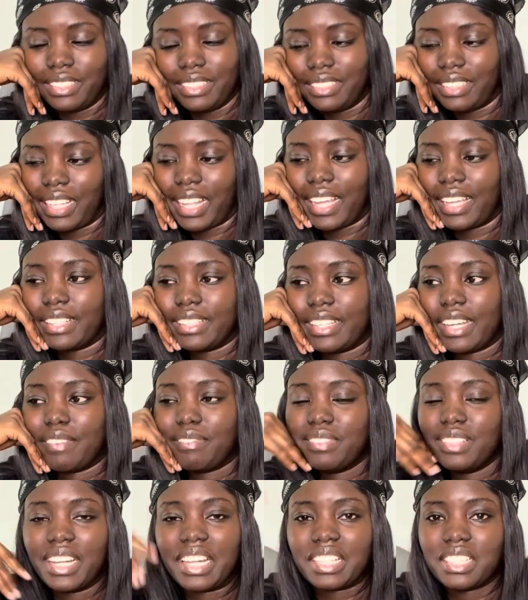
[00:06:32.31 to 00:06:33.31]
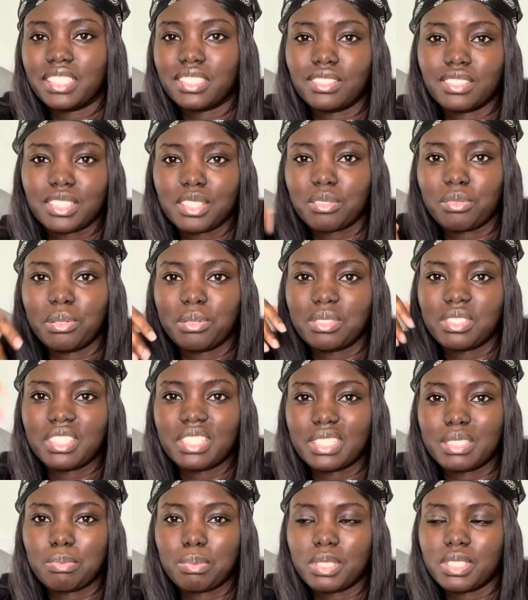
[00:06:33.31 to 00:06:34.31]
Like, I feel like this is just going to
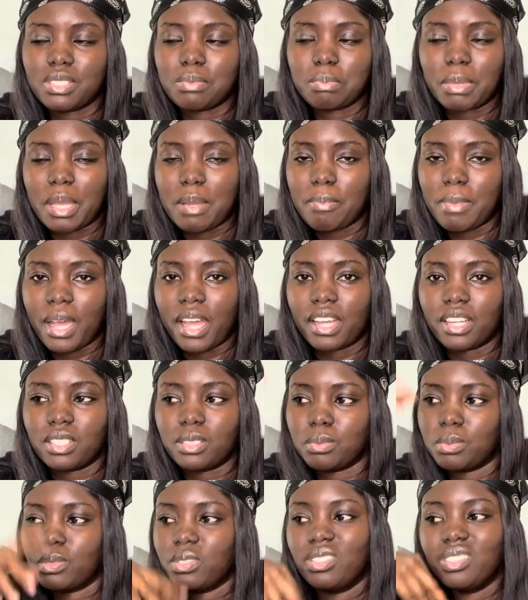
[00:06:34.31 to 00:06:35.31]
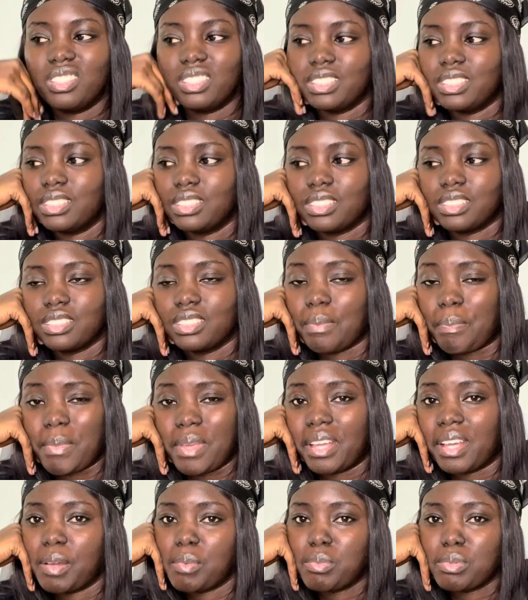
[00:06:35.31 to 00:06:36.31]
take space in my bag, because the
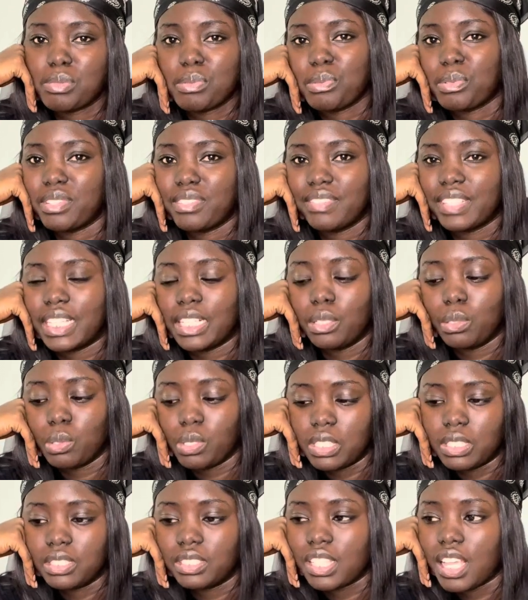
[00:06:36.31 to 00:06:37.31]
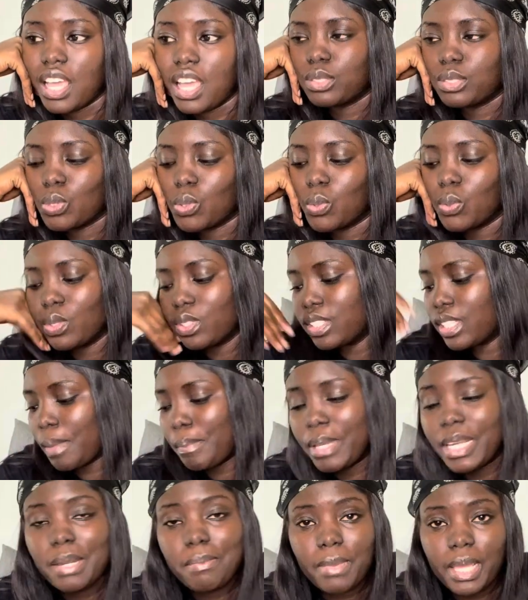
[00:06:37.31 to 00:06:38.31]
makeup is not even a lot. So I
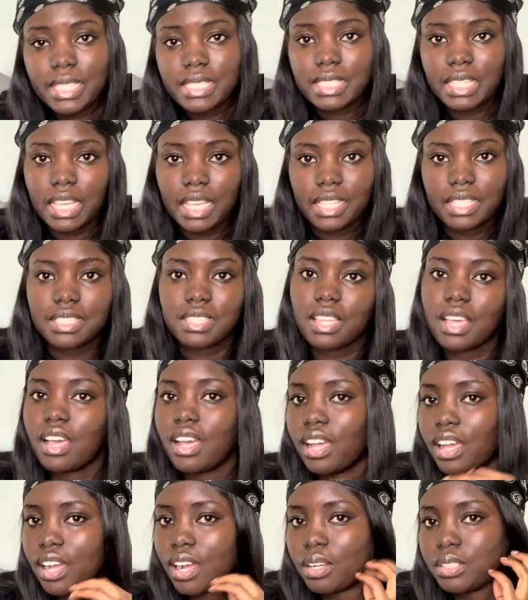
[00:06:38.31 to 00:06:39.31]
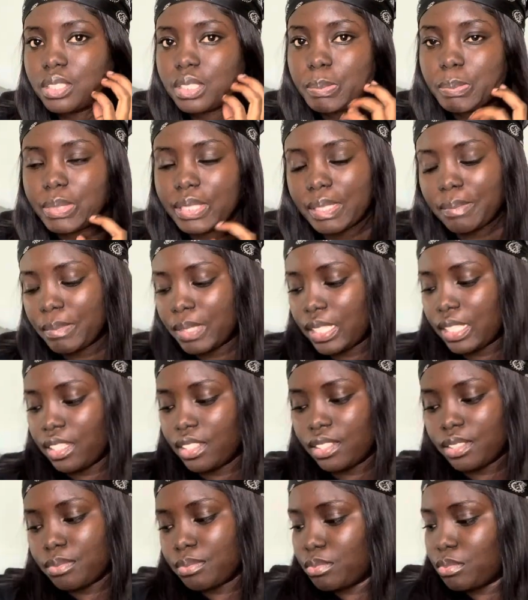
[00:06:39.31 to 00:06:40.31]
mean, it makes sense. I'll just put them in
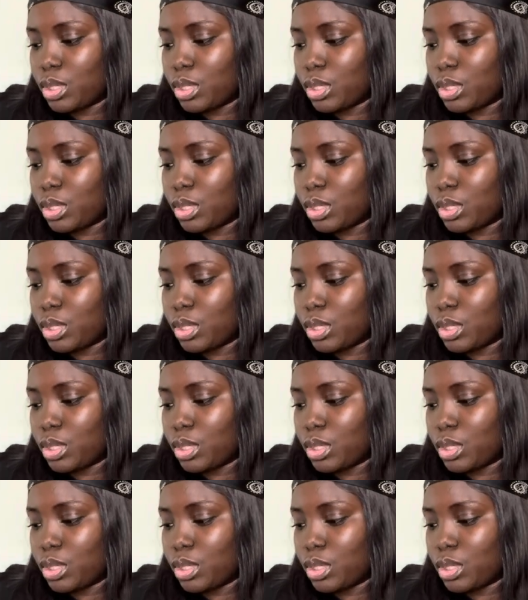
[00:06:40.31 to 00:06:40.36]
here.